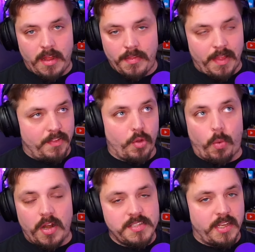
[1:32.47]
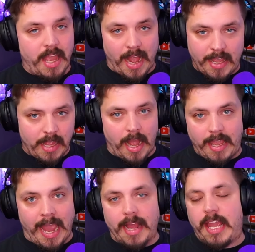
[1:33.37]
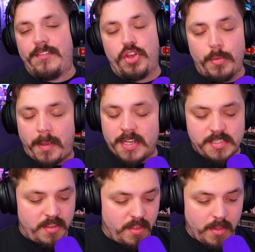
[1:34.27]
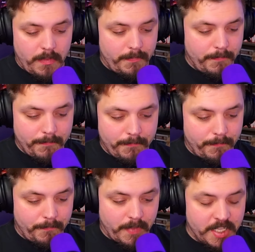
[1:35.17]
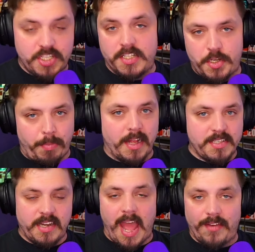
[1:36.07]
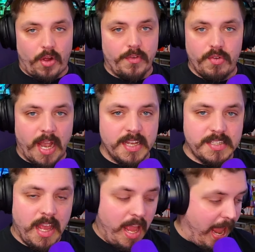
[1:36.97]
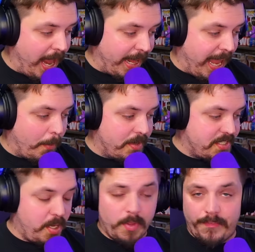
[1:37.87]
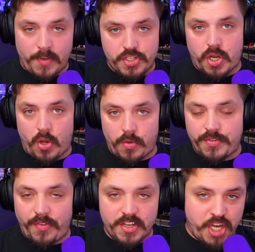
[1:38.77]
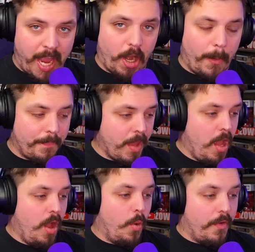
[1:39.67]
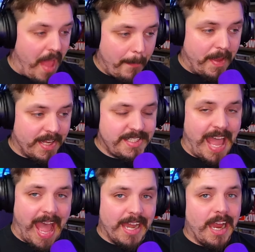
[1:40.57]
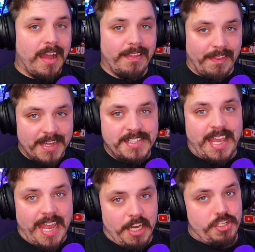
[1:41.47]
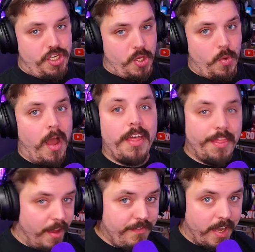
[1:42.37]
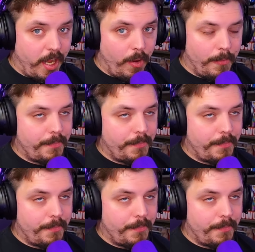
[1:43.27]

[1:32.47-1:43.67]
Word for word: like the words I I can't give you because it's such a blessing to have all you guys and I can't wait to see what the future holds for the channel. With that being said, let's get into the video.